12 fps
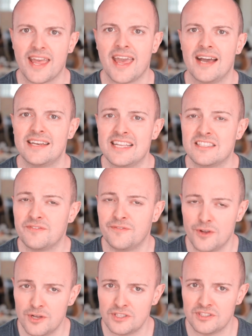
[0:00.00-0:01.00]
it cut its
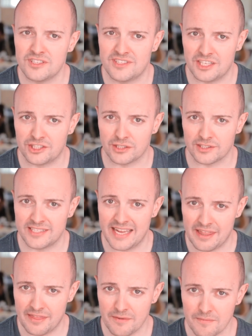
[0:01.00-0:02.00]
first digital
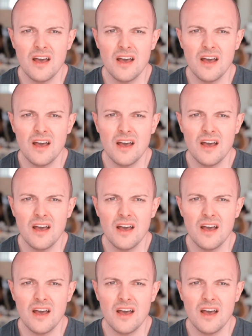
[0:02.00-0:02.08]
teeth.